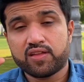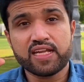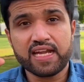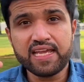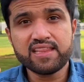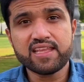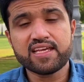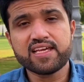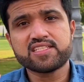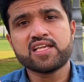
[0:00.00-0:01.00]
The ninth
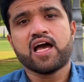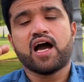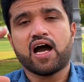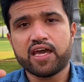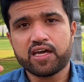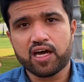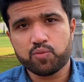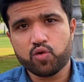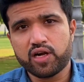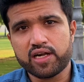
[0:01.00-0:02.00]
thing is high
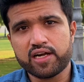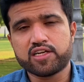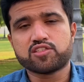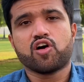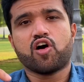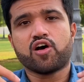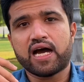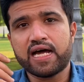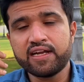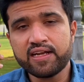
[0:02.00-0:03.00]
carbohydrates or
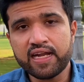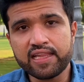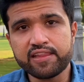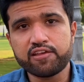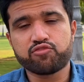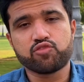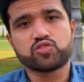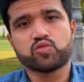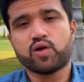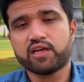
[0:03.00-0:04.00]
unhealthy
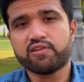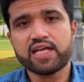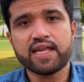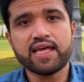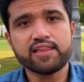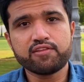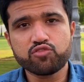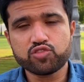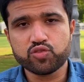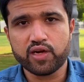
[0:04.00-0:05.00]
foods, whatever the unhealthy
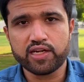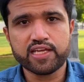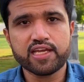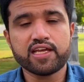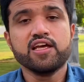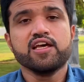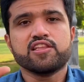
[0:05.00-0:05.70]
foods you are taking,